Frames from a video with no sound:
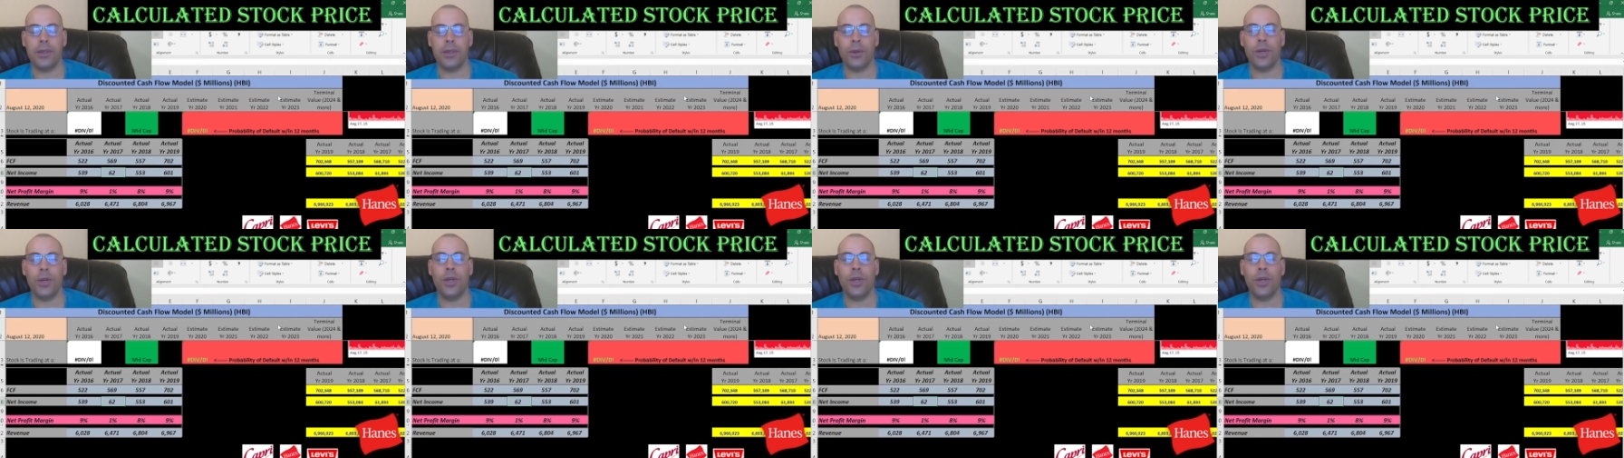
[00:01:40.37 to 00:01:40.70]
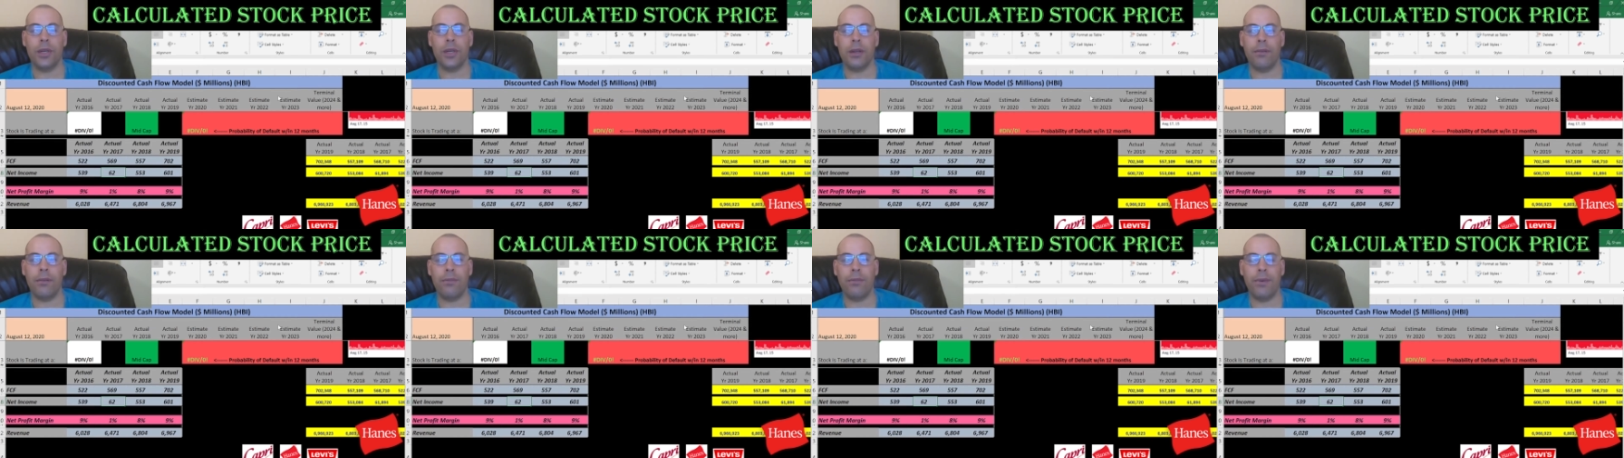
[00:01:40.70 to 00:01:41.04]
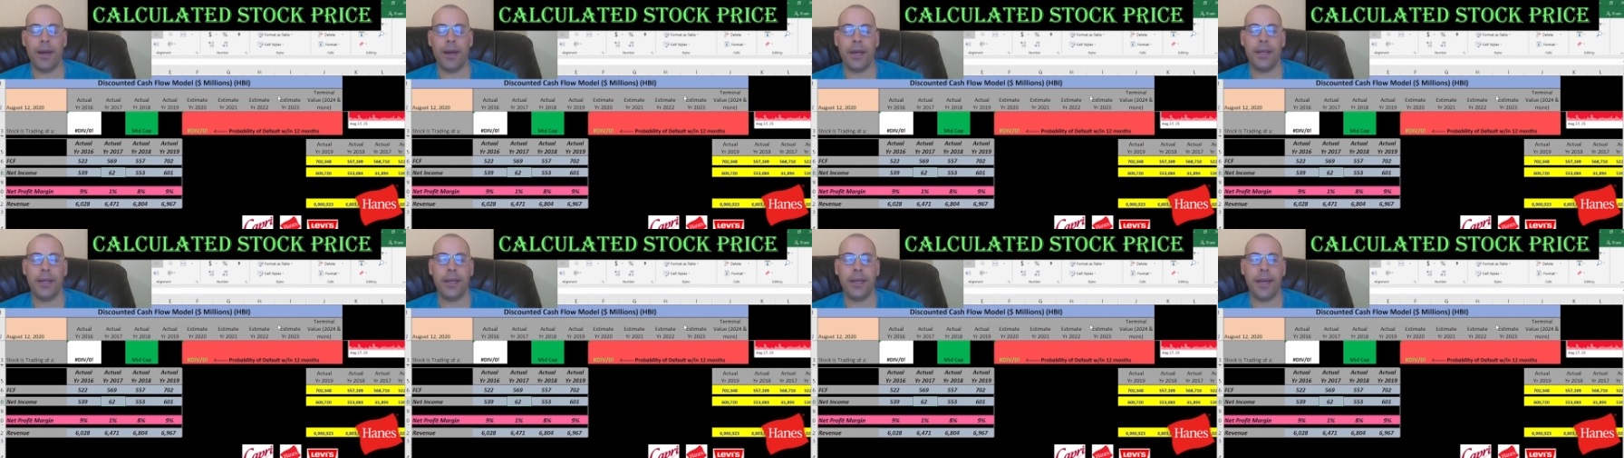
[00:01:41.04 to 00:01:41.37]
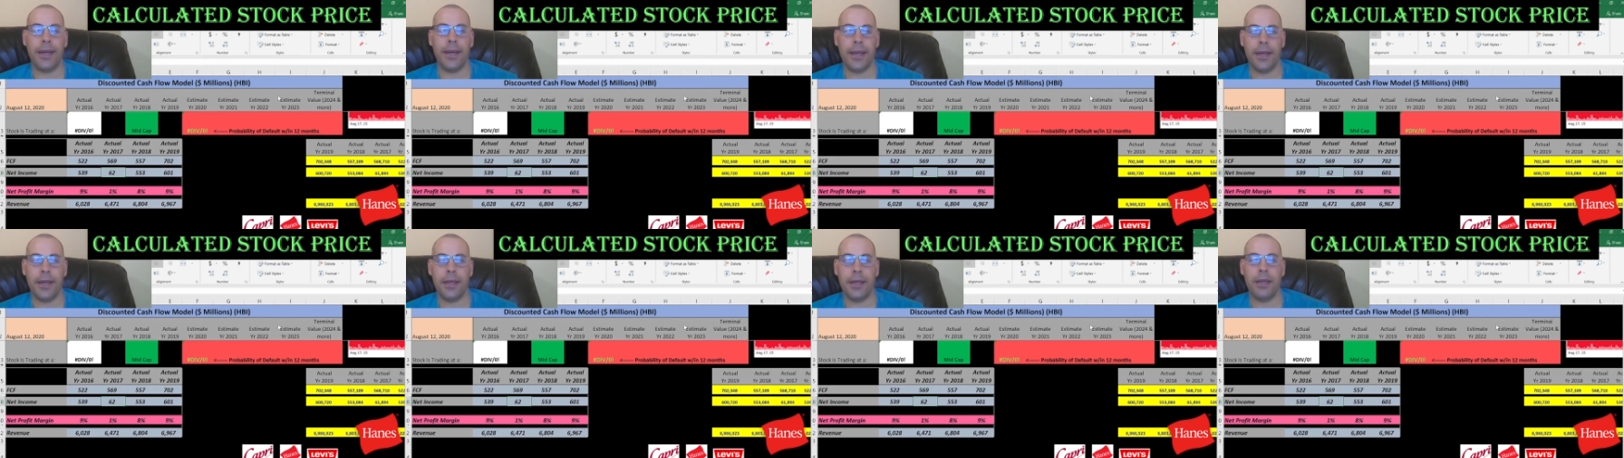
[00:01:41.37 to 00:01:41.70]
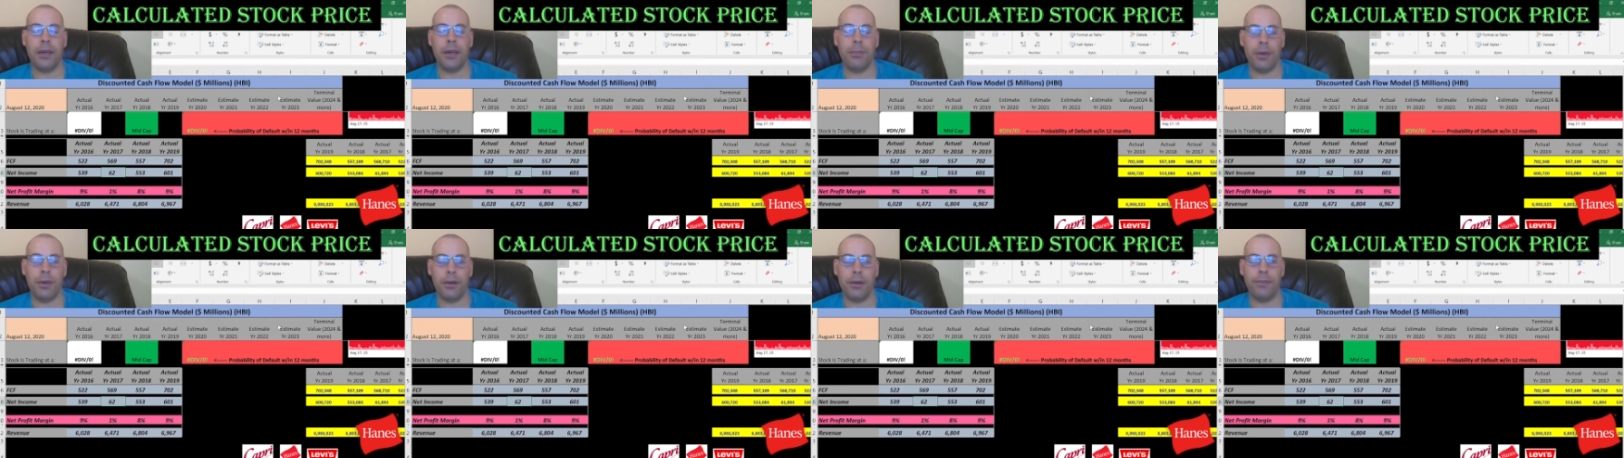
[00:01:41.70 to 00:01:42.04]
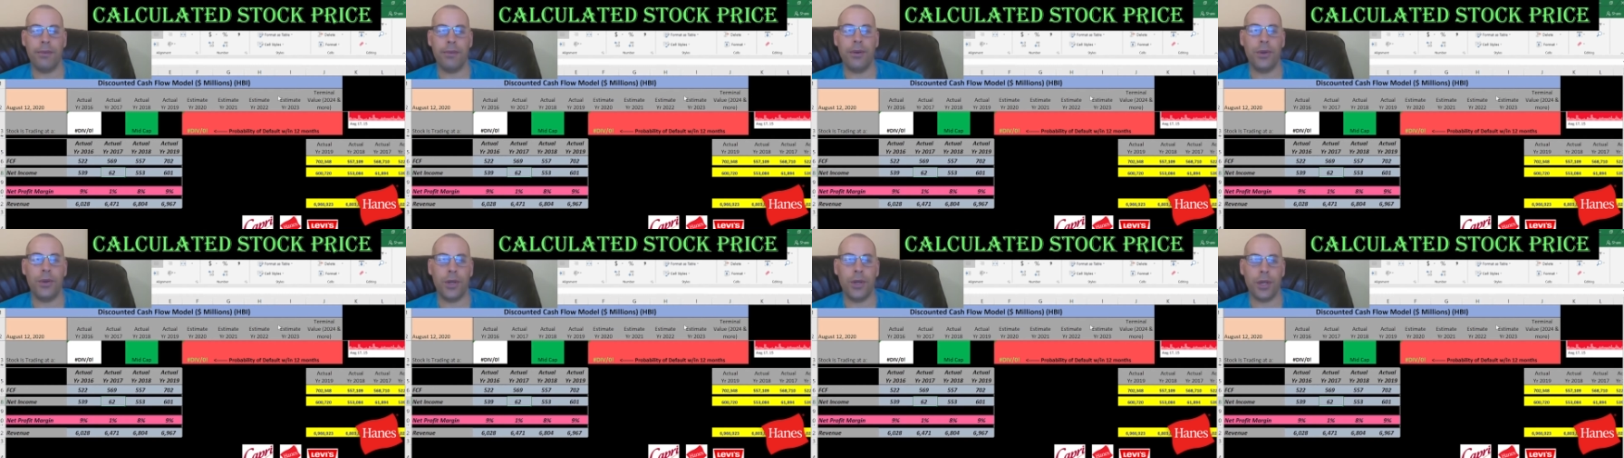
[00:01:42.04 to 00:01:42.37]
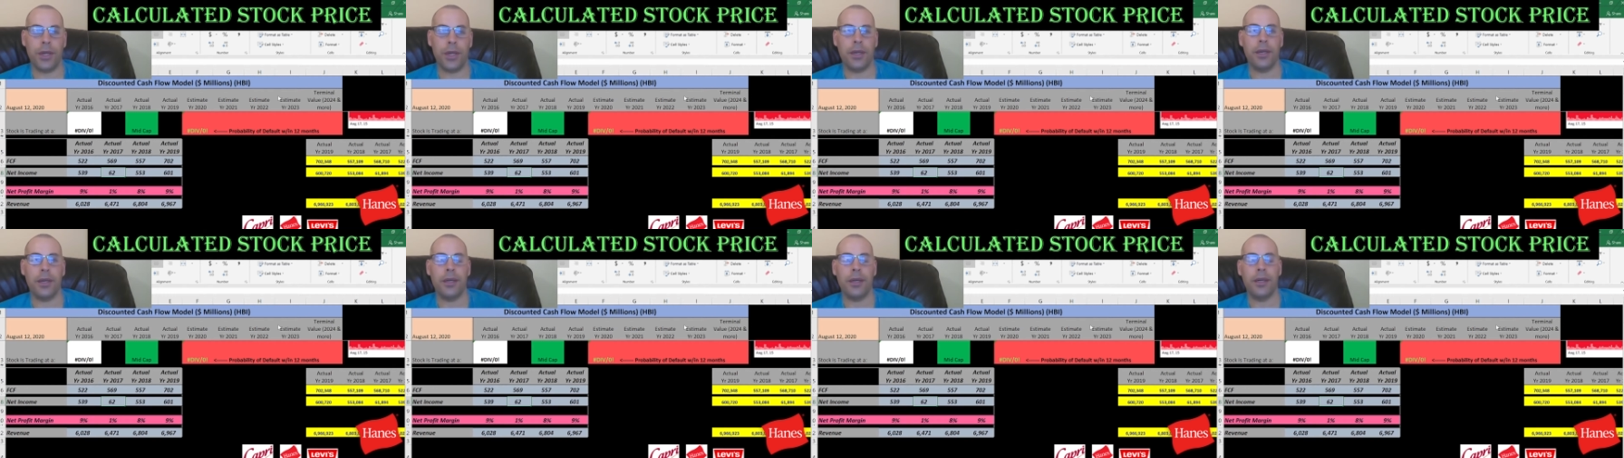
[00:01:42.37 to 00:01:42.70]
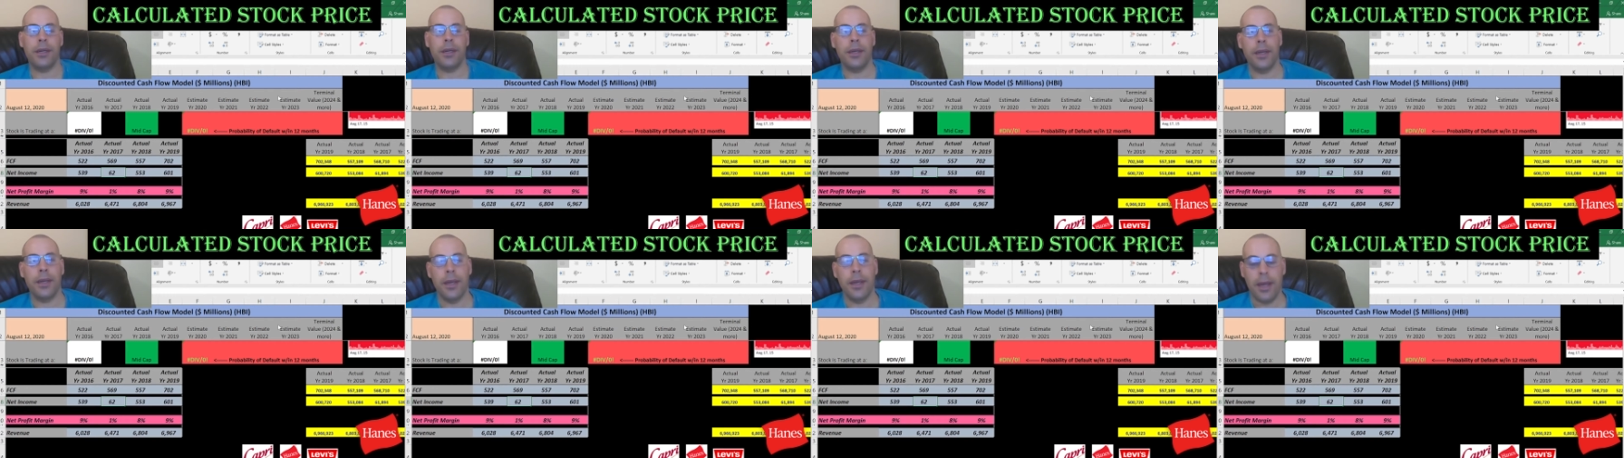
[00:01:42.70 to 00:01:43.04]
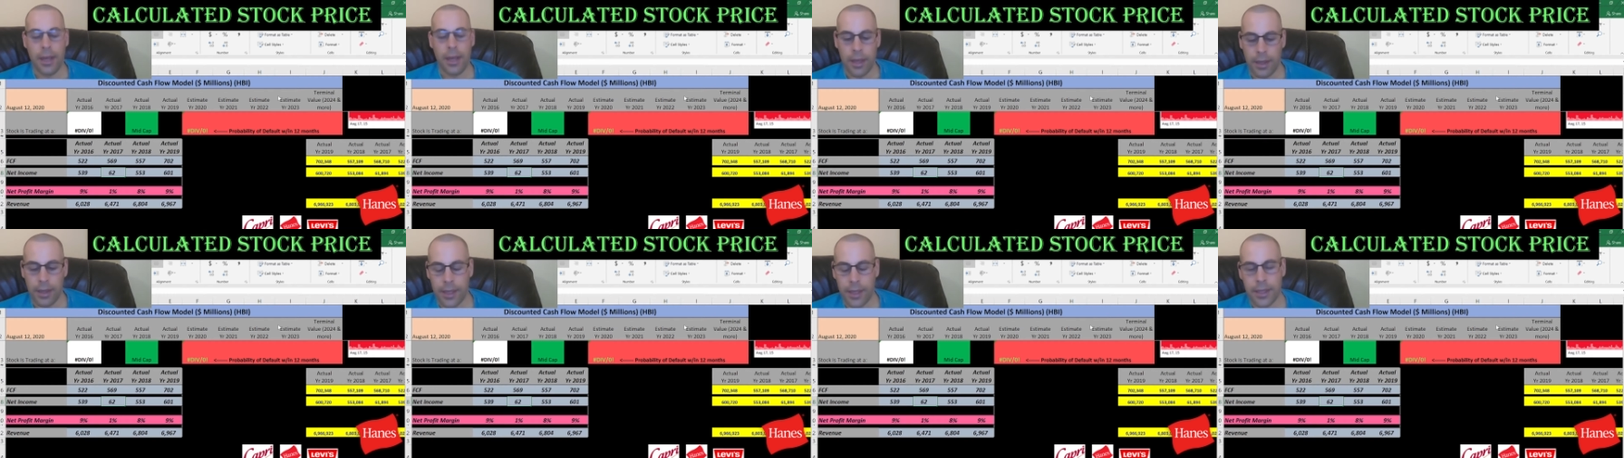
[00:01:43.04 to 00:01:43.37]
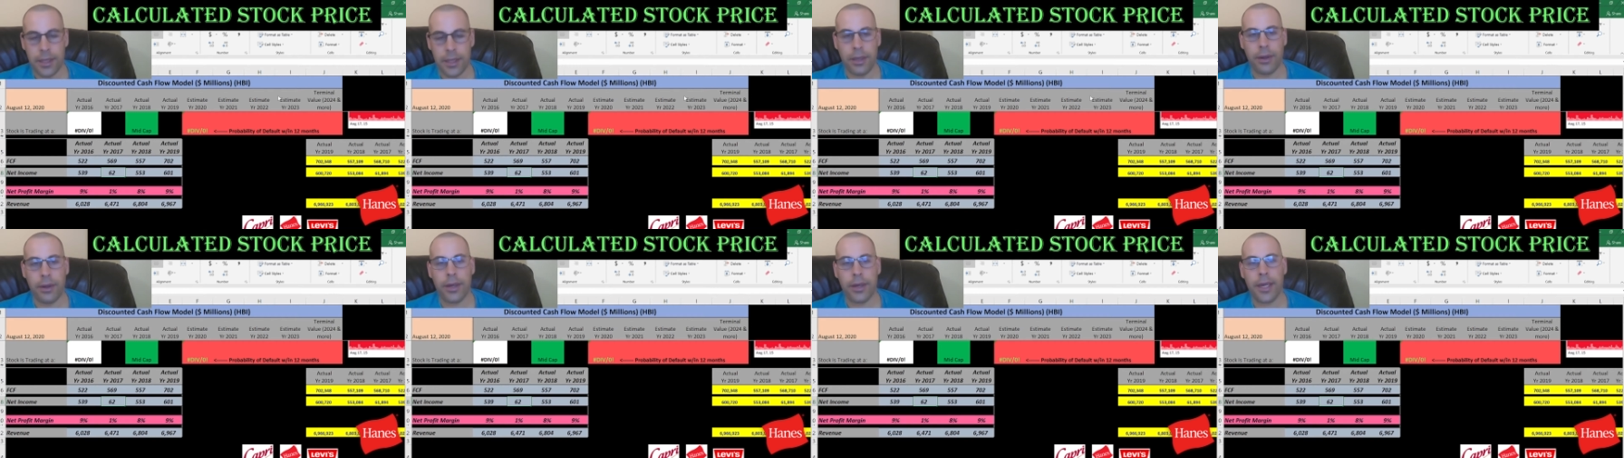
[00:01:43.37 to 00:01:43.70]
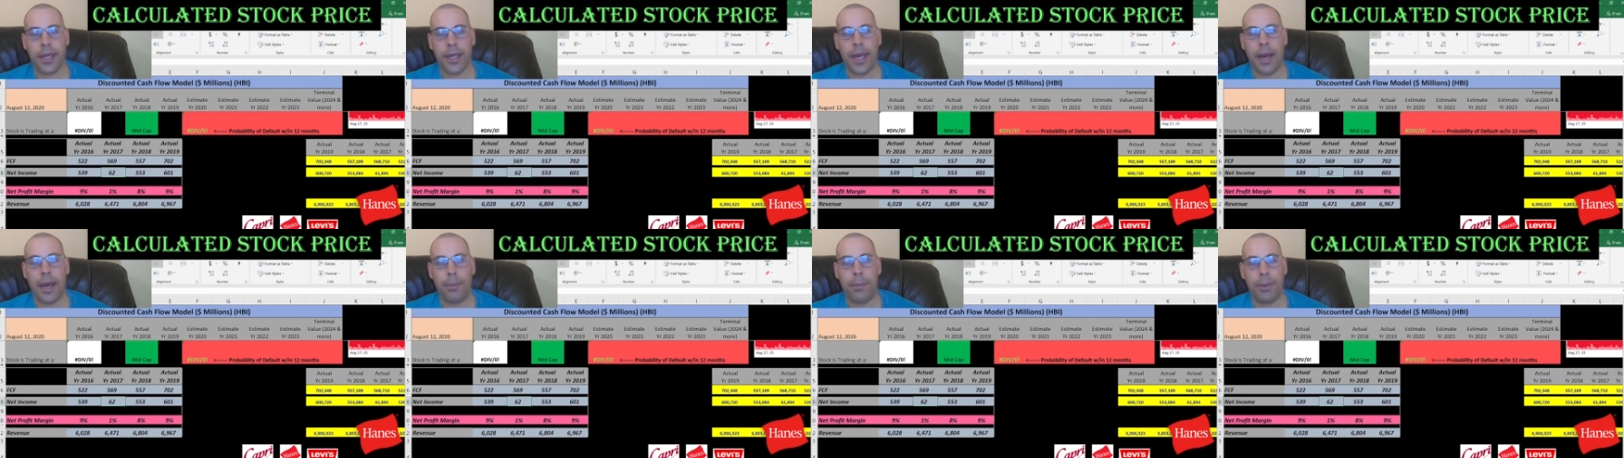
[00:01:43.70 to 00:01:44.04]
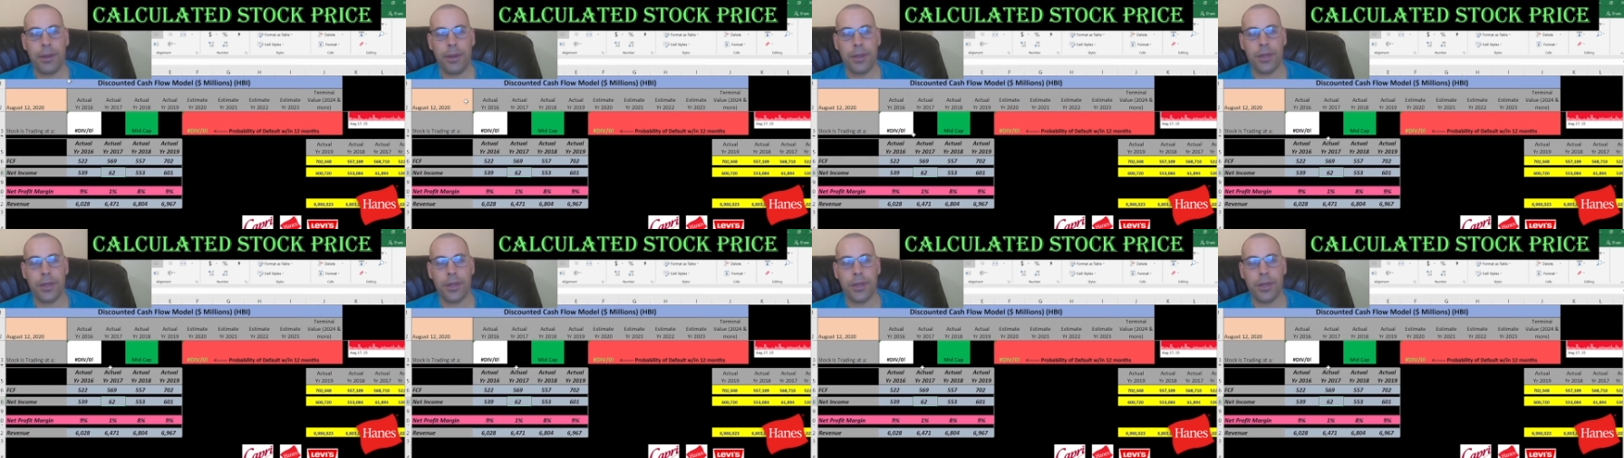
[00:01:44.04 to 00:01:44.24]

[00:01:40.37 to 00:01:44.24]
so it shouldn't affect net income in the future. Let's look at a capital